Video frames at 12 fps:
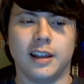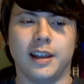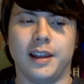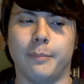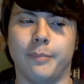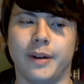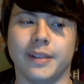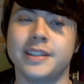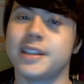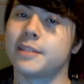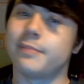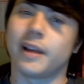But this
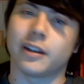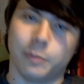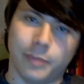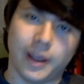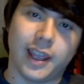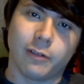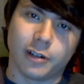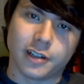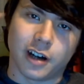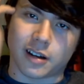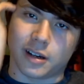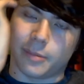is Michael Bay we're
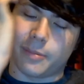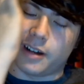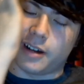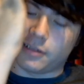talking about,